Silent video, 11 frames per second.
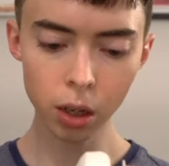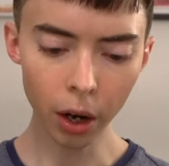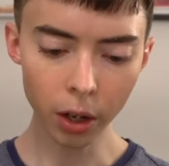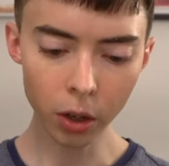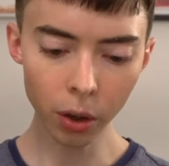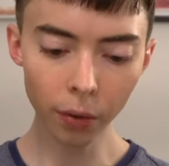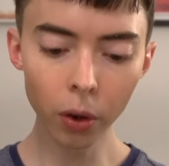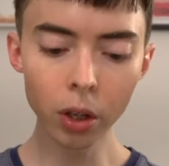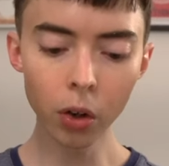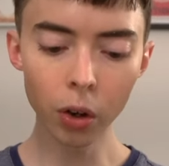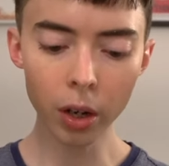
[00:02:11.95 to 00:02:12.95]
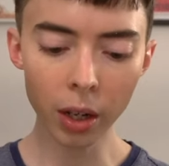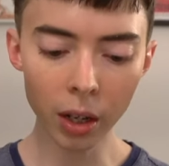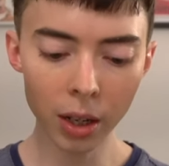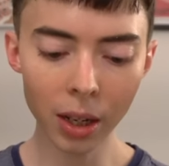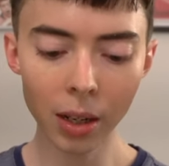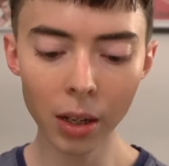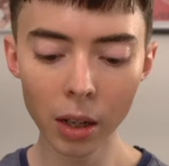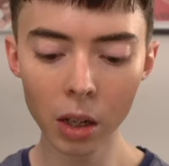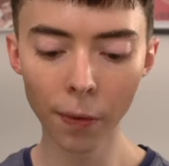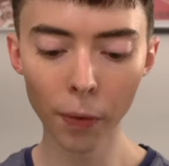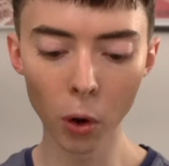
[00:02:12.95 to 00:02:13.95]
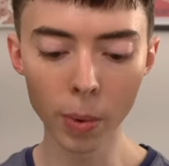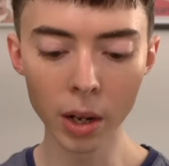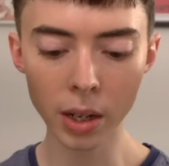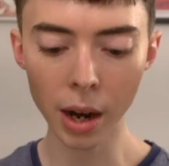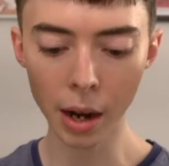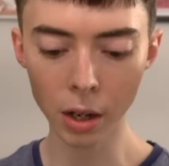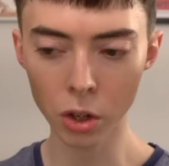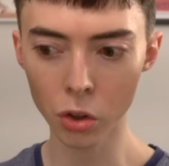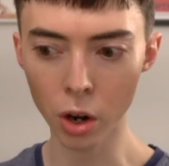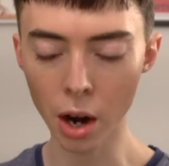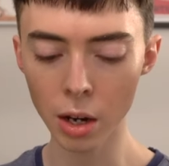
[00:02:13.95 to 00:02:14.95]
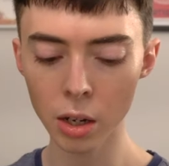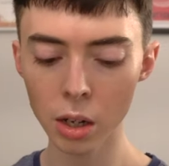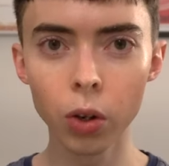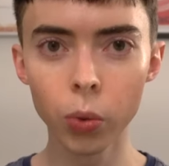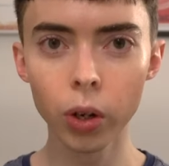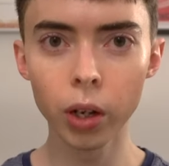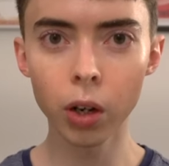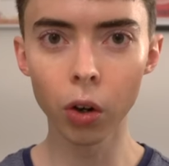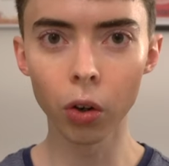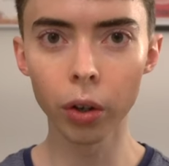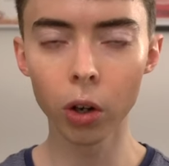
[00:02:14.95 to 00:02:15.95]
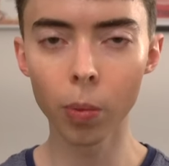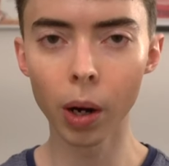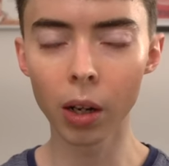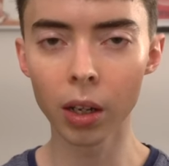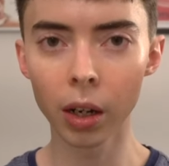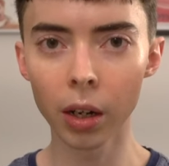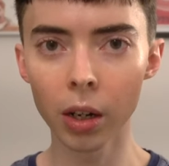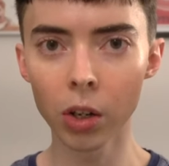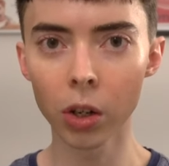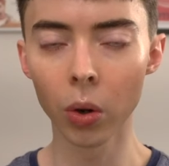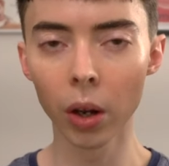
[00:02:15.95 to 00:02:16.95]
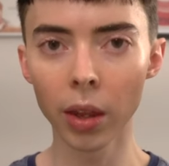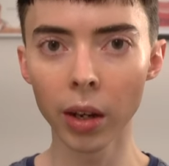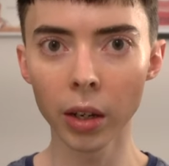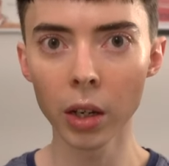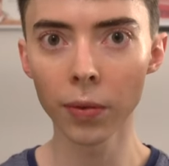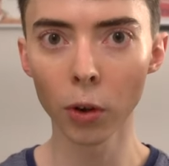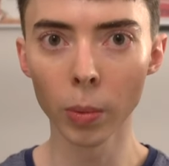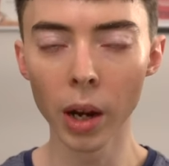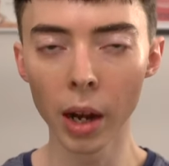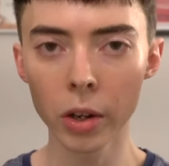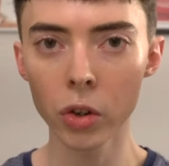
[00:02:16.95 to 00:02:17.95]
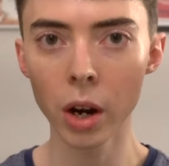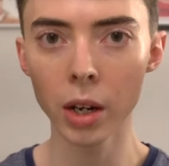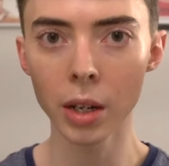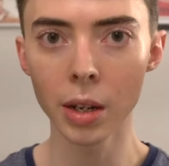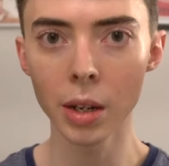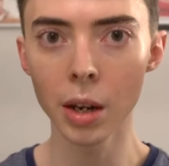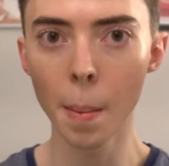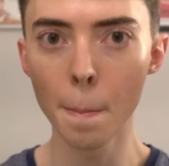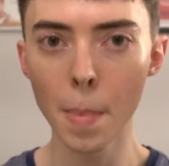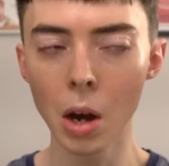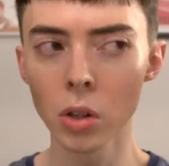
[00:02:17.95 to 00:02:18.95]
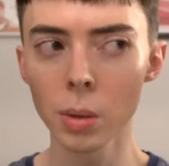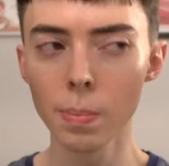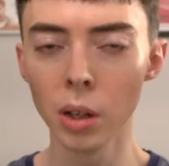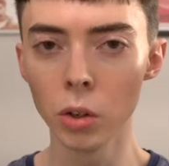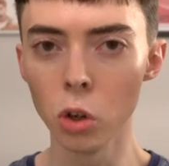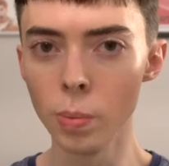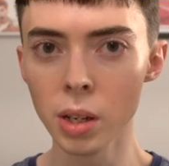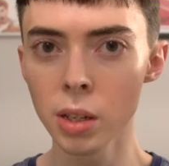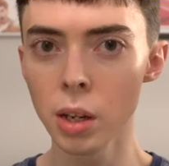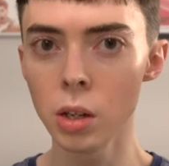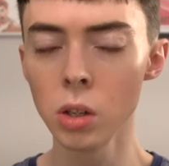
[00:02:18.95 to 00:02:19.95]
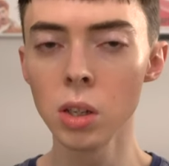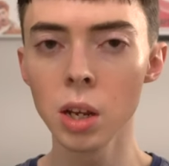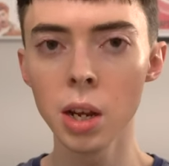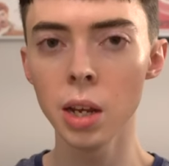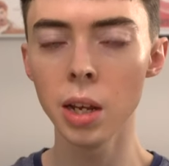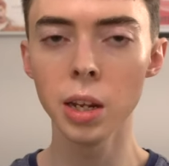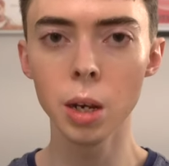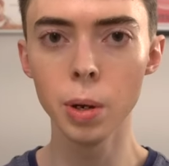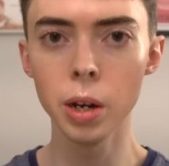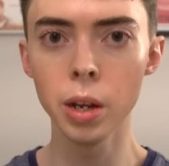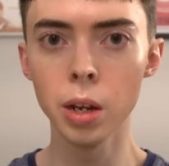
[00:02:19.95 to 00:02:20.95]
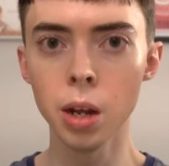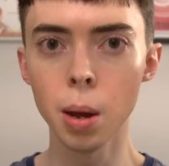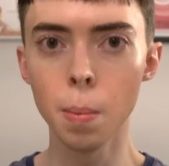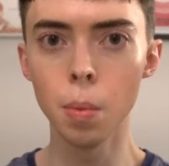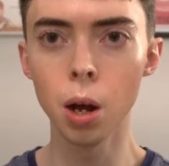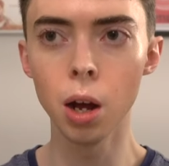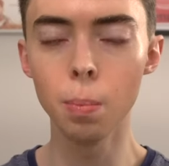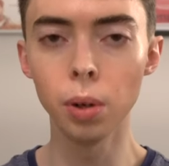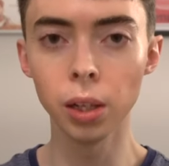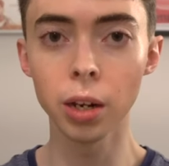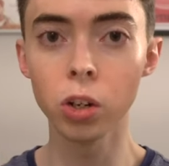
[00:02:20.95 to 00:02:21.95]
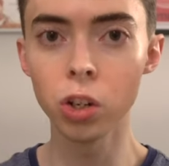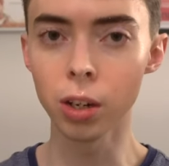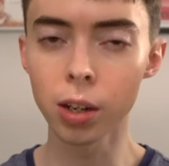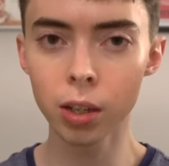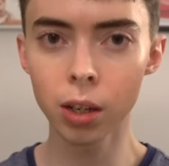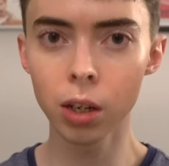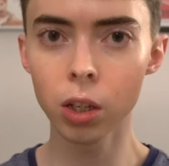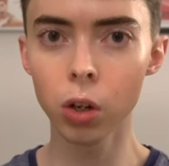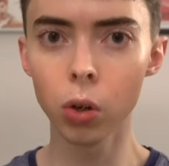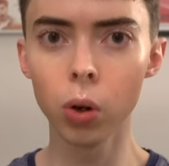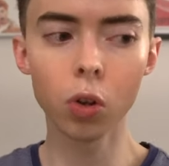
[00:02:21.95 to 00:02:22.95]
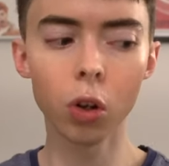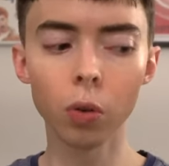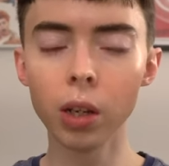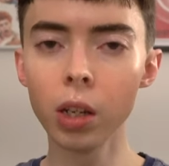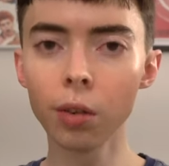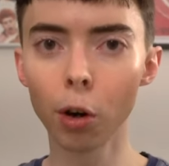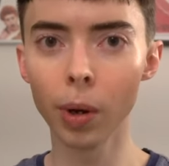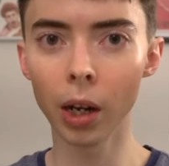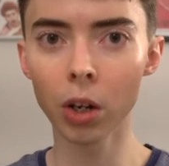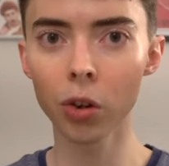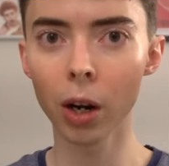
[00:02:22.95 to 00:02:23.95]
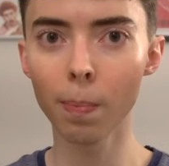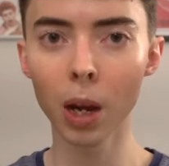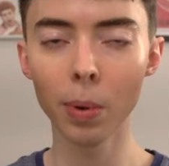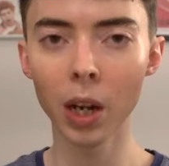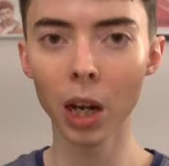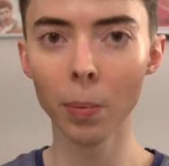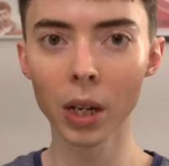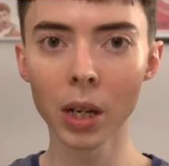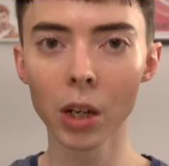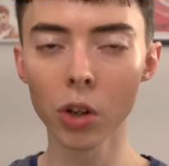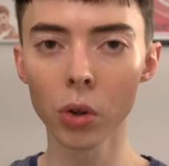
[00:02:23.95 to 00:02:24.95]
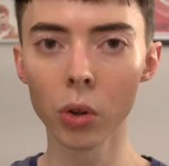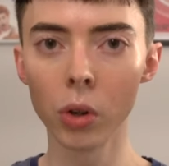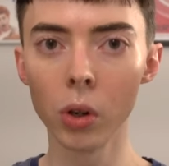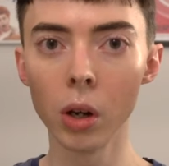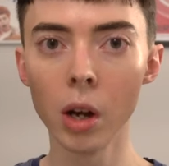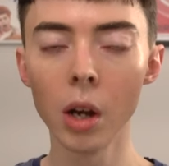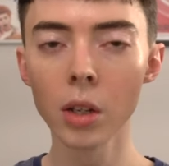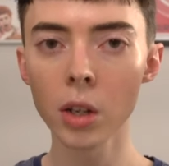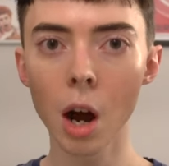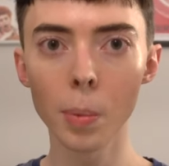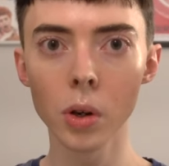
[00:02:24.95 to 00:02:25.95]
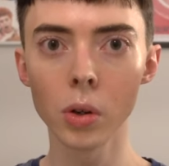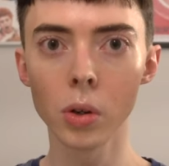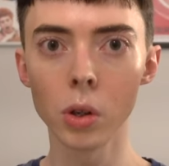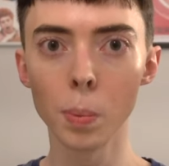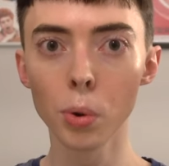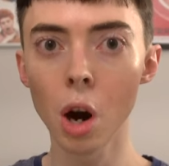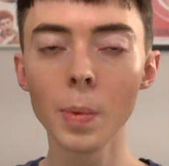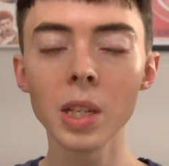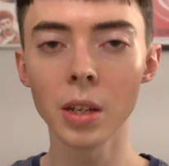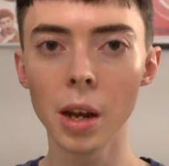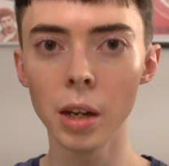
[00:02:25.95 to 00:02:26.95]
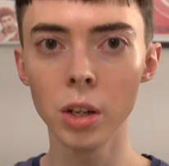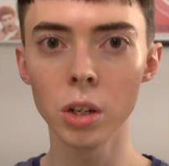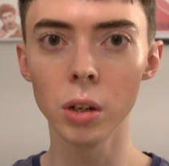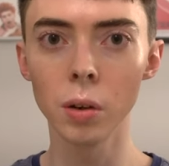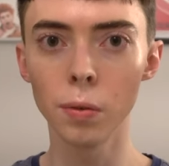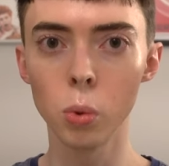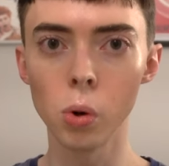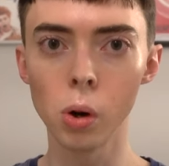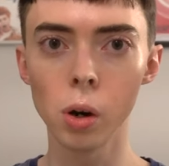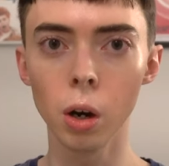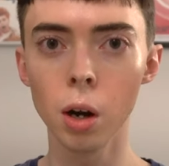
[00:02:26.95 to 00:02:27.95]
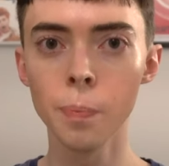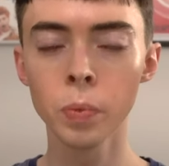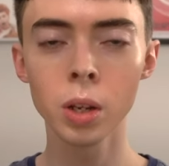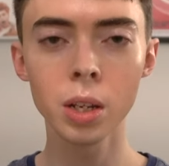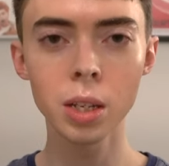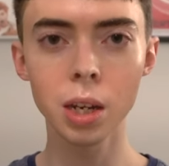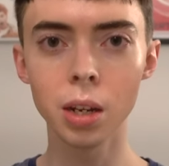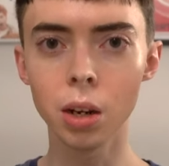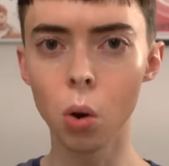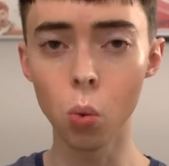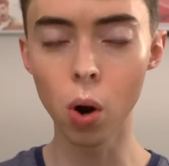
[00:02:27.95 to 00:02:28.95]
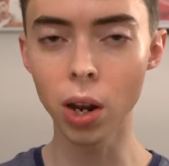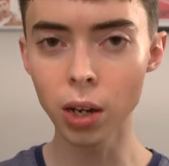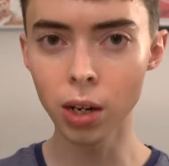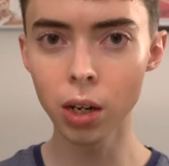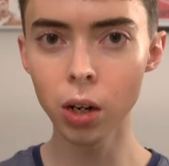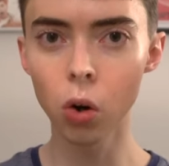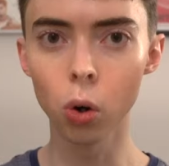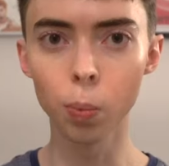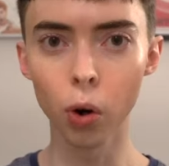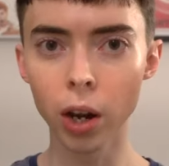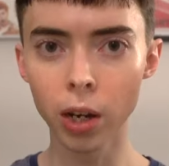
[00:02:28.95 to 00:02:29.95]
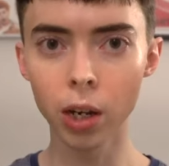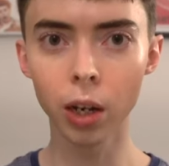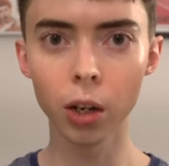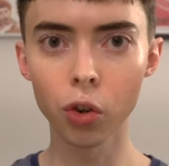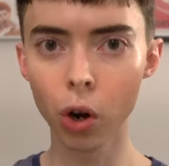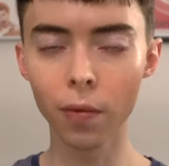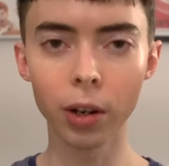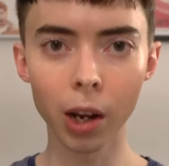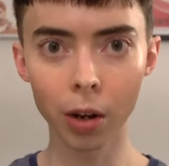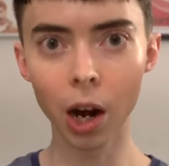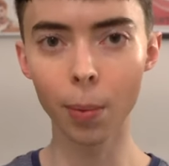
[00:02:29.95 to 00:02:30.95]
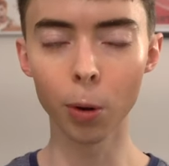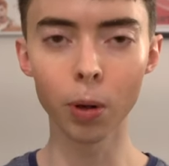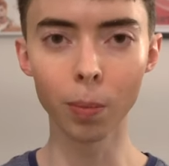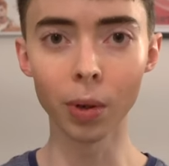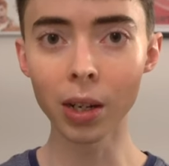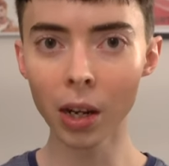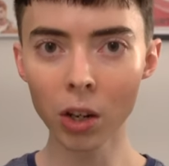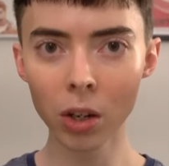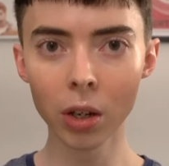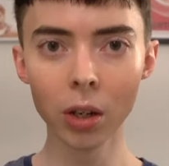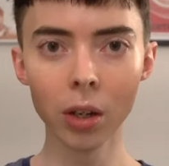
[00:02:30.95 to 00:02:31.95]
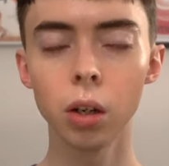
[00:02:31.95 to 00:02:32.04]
Okay, so the first ingredient is yeast ferment extract. I was reading earlier about studies showing that yeast ferment extract in mouse melanoma cells inhibited uh, melanogenesis. So, you know, yeast ferment extract may be a potential topical promising agent for skin whitening or brightening and driving down hyperpigmentation.